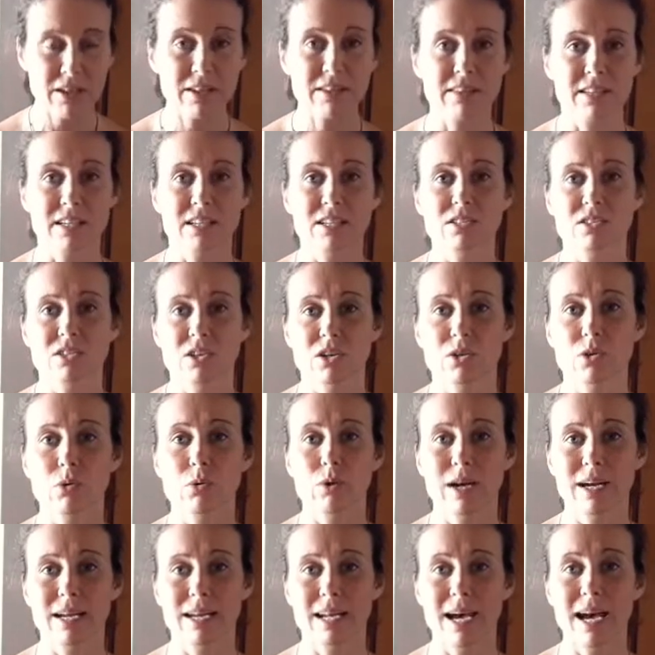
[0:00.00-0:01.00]
things are
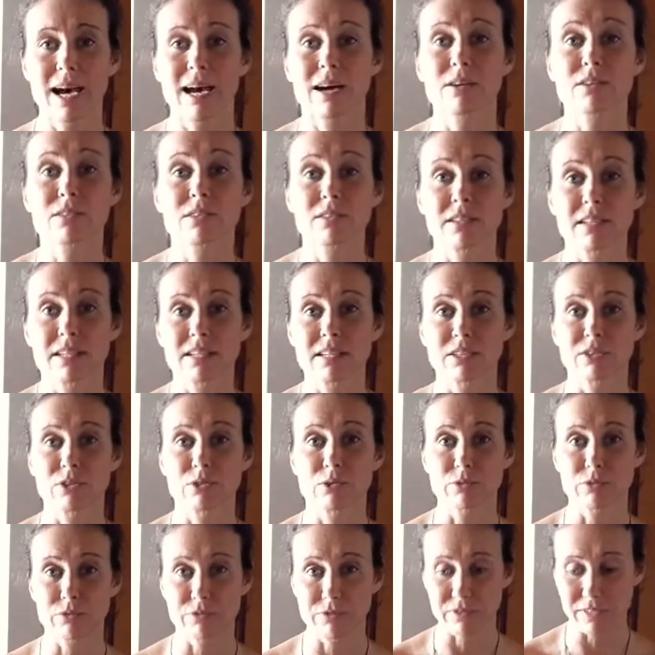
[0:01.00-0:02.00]
quite healthy in
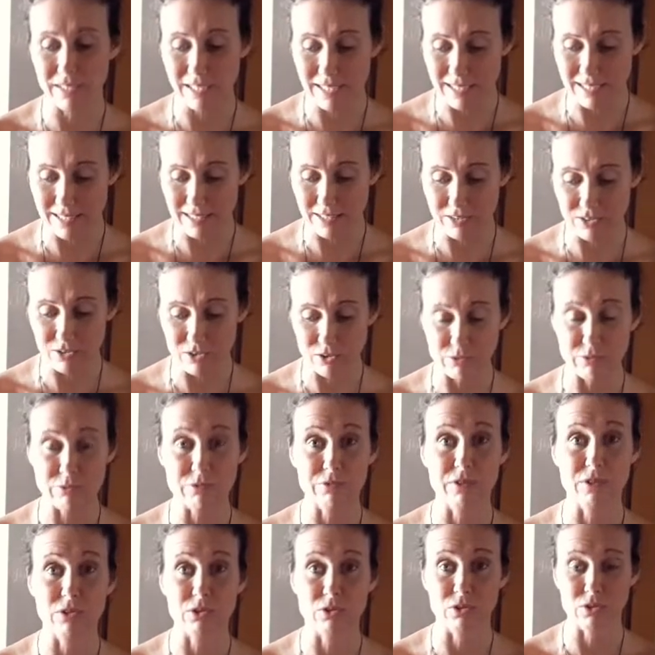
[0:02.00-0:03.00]
your feelings. You
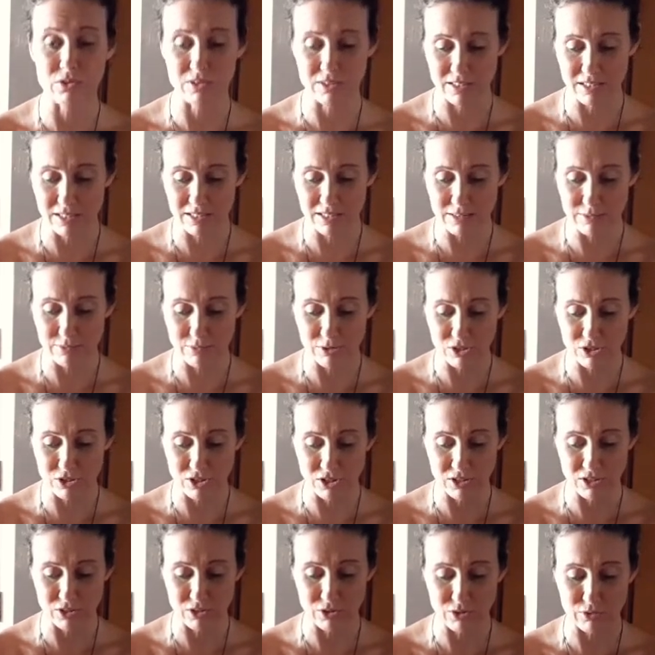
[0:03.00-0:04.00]
feel good things for each
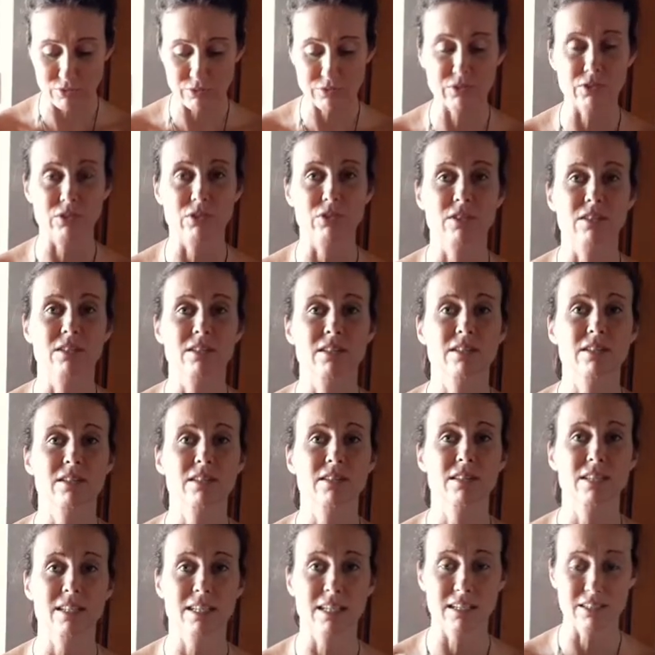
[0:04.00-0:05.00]
other. You feel that
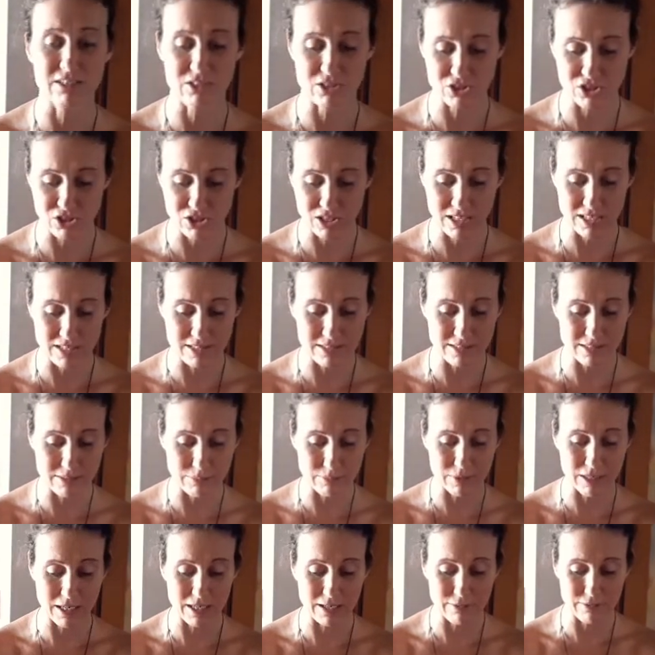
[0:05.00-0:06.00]
the other shines some
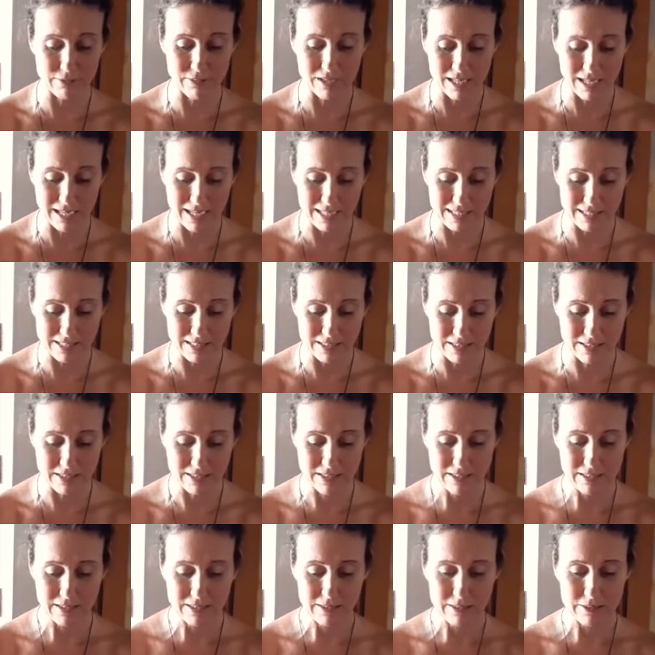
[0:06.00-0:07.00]
kind of light.
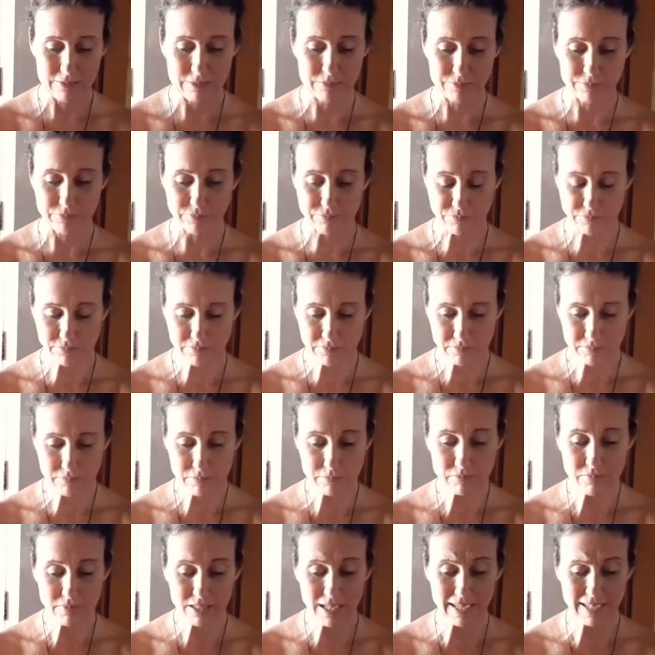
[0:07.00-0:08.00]

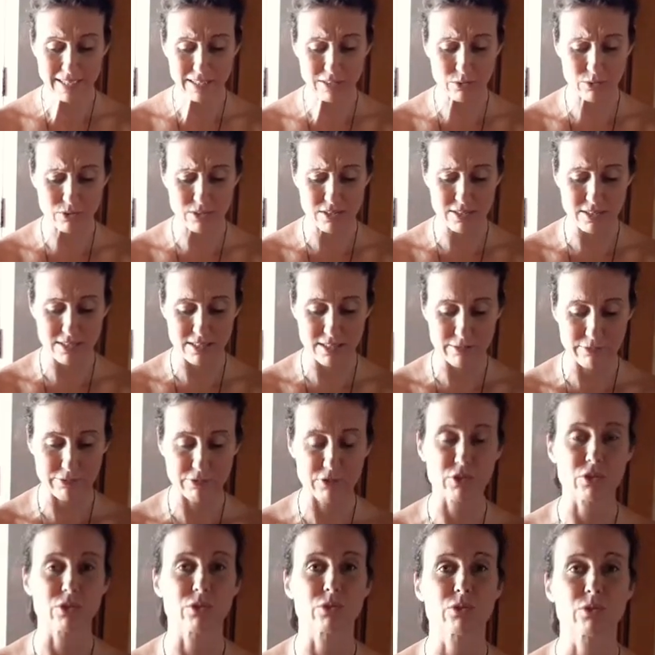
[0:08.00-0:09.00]
I can also see for
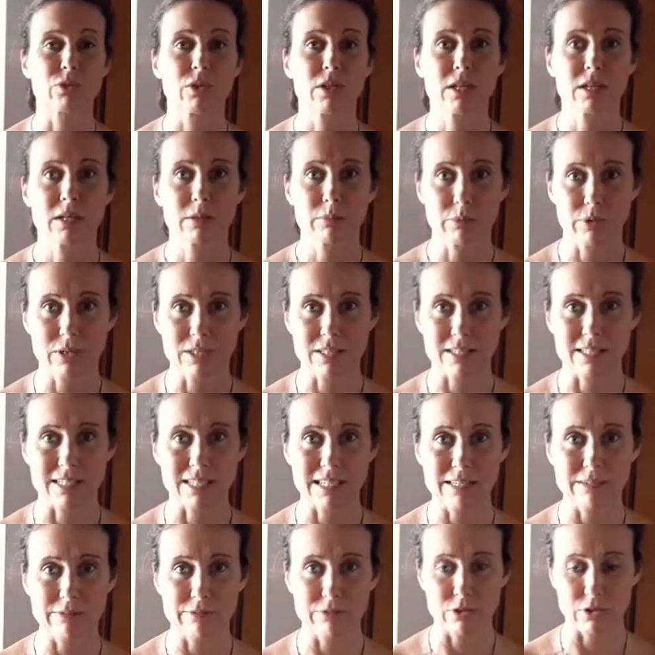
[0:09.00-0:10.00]
you
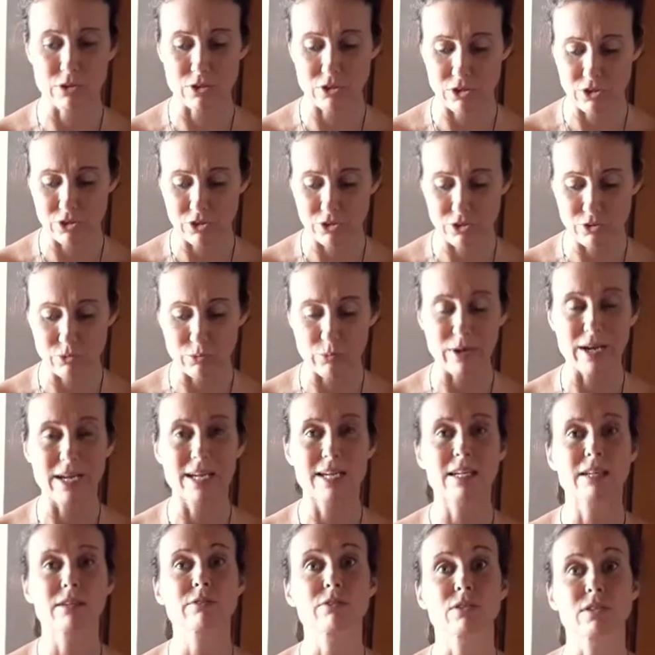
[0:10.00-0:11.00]
presently, Virgo, you're
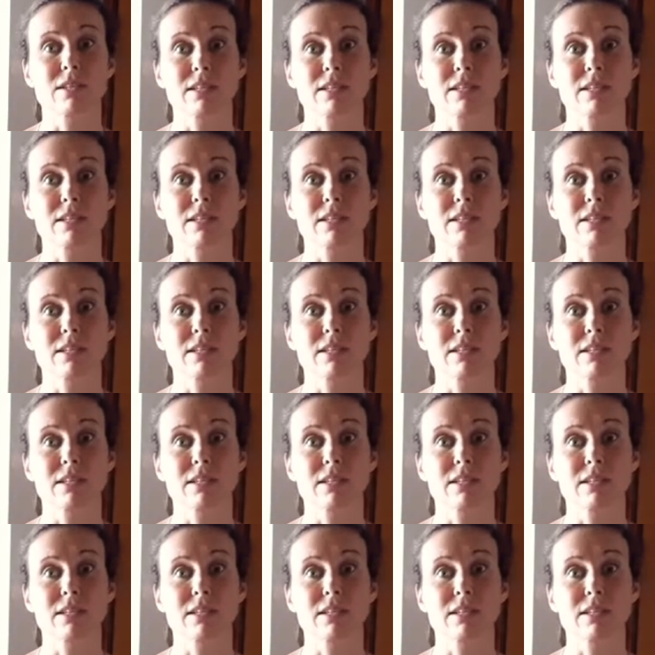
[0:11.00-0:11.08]
waiting for